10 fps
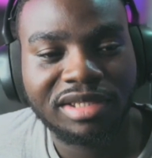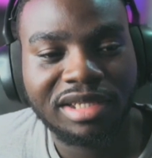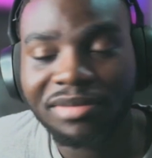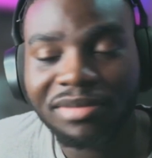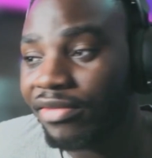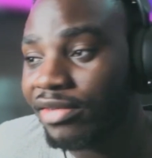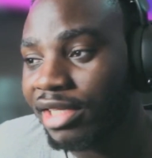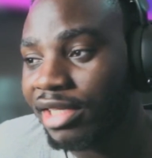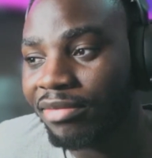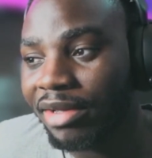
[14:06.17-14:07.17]
I'm definitely
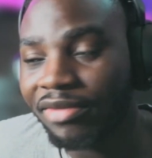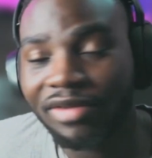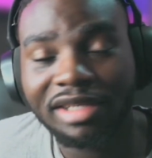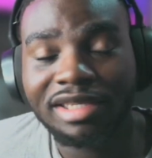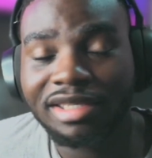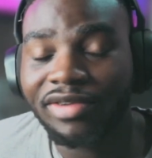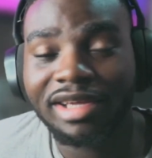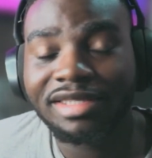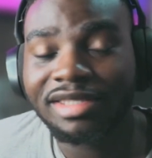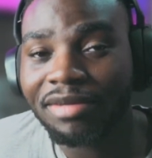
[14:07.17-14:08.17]
taking my, if I
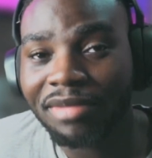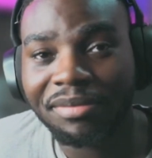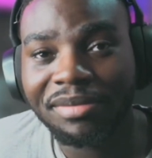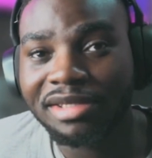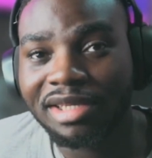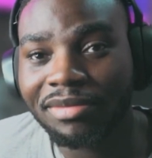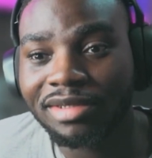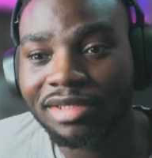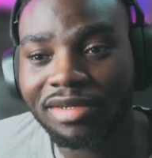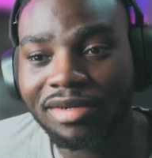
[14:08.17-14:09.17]
can take my PC and
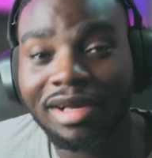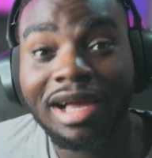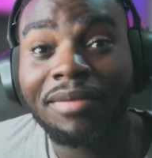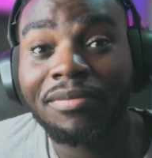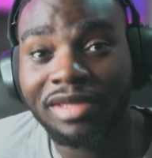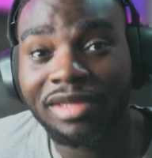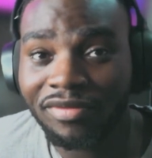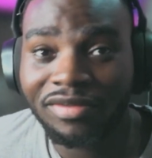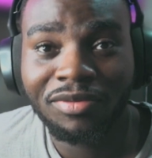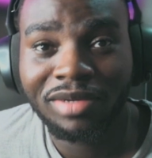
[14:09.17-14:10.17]
monitor, I'm
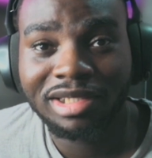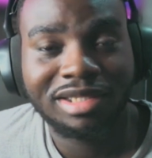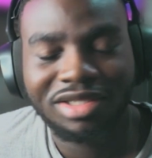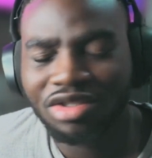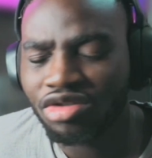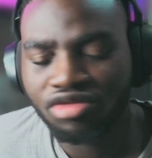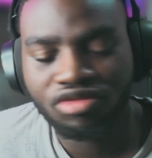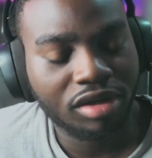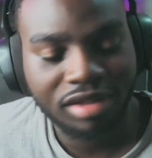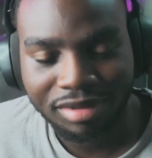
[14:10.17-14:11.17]
definitely winning it.
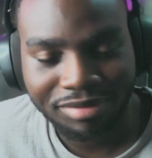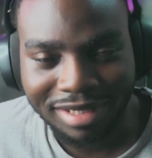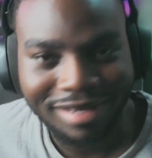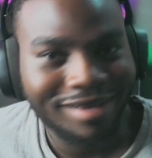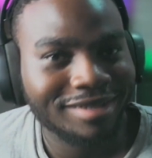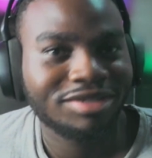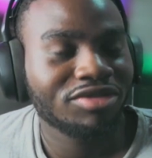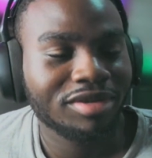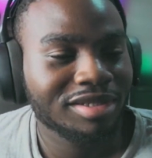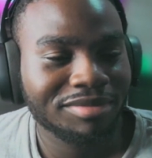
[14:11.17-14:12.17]
Trust me, guys,
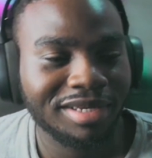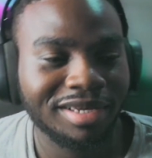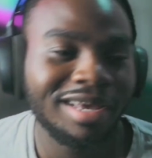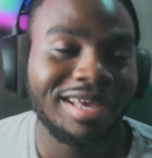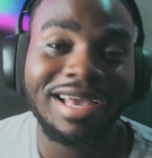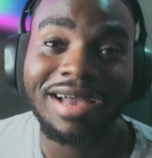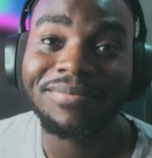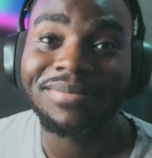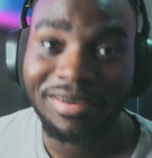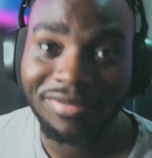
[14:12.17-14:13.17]
trust me, I'm
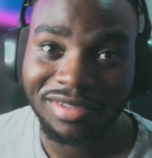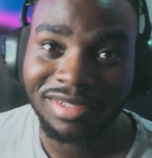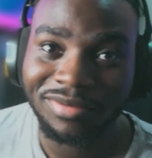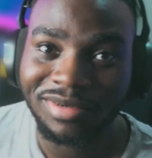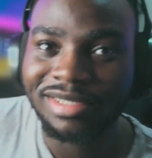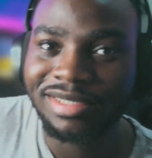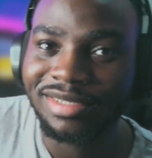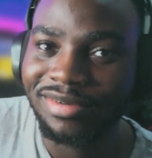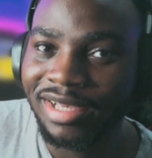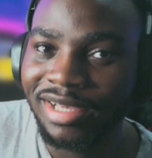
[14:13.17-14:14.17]
definitely winning it. All
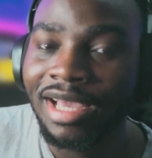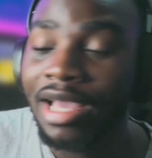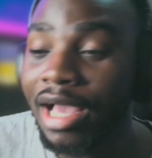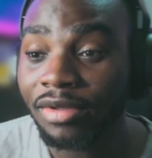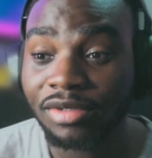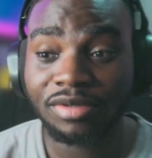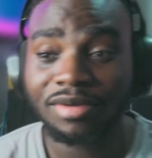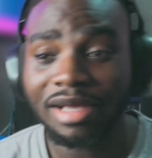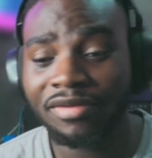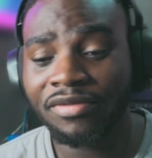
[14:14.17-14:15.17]
right, and also
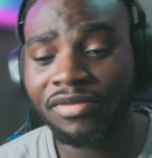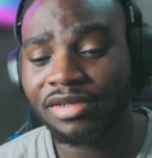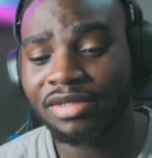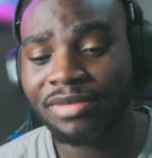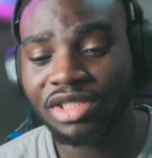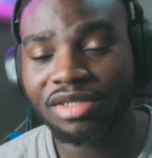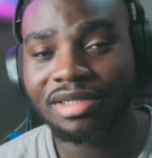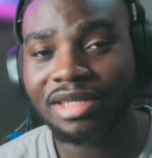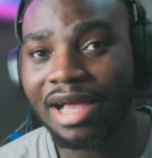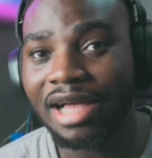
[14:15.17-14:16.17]
I even forgot to mention,
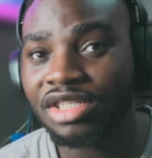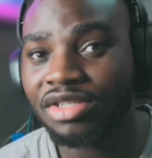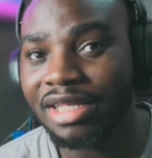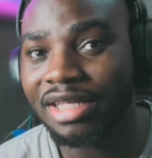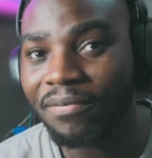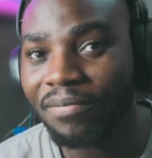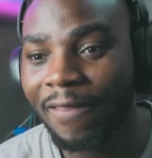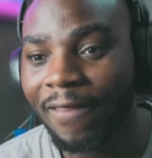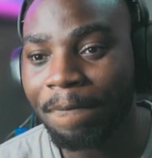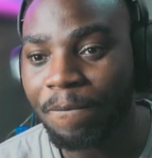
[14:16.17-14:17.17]
actually,
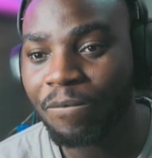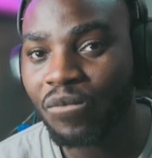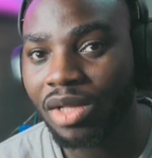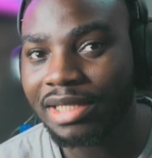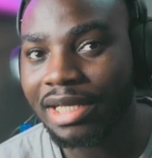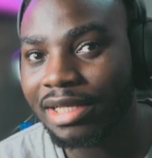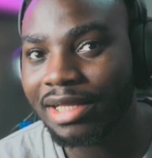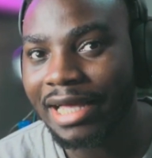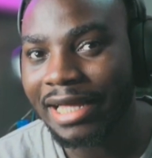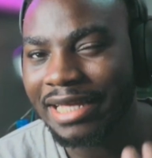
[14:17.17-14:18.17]

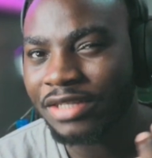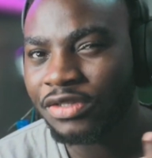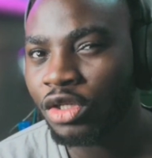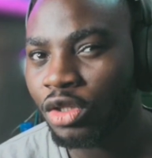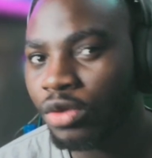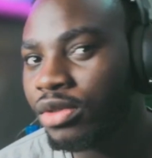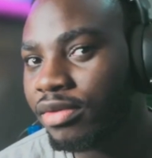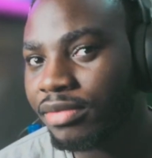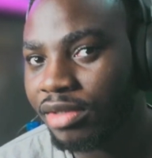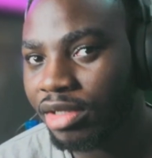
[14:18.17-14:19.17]
technically, I didn't actually lose
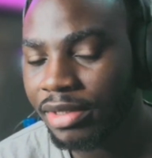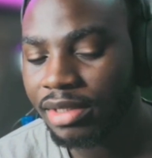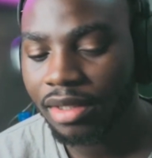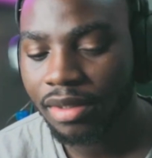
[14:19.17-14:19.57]
from the tournament.